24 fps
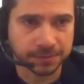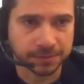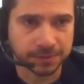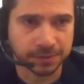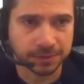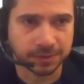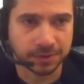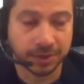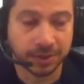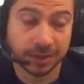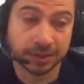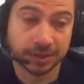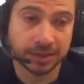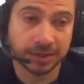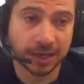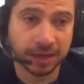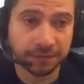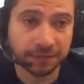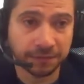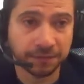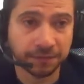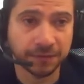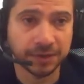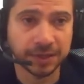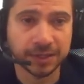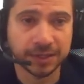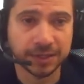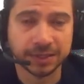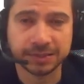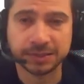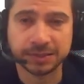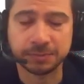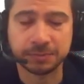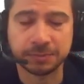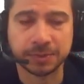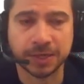So, and have fun at the
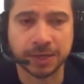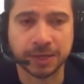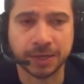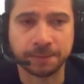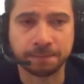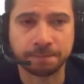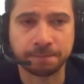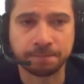same time,